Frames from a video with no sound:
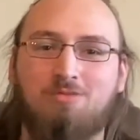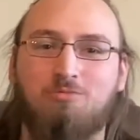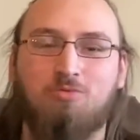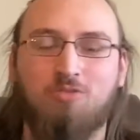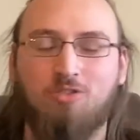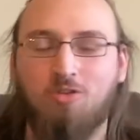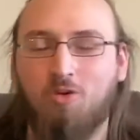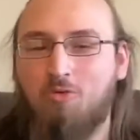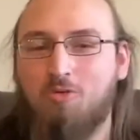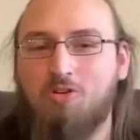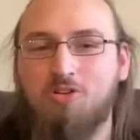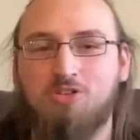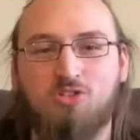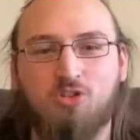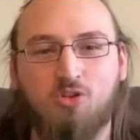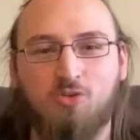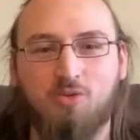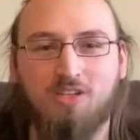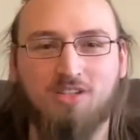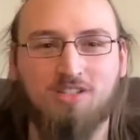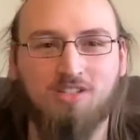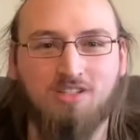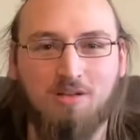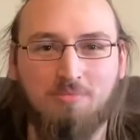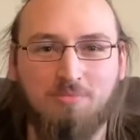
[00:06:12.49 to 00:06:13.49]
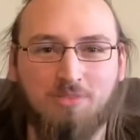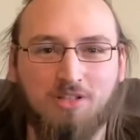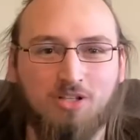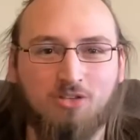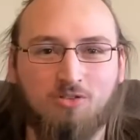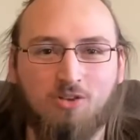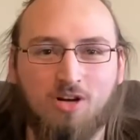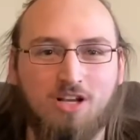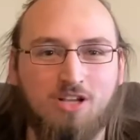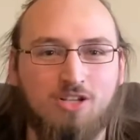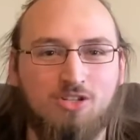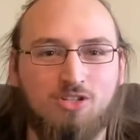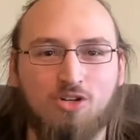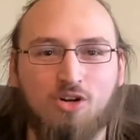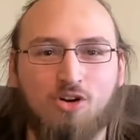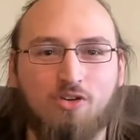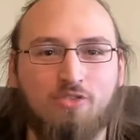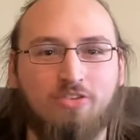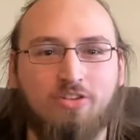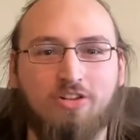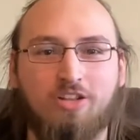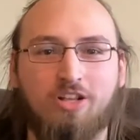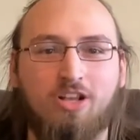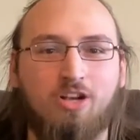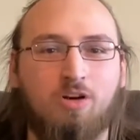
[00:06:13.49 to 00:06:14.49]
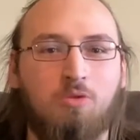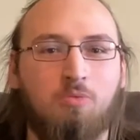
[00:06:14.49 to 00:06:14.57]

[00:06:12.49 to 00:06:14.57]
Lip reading: We're always doing something crazy over there,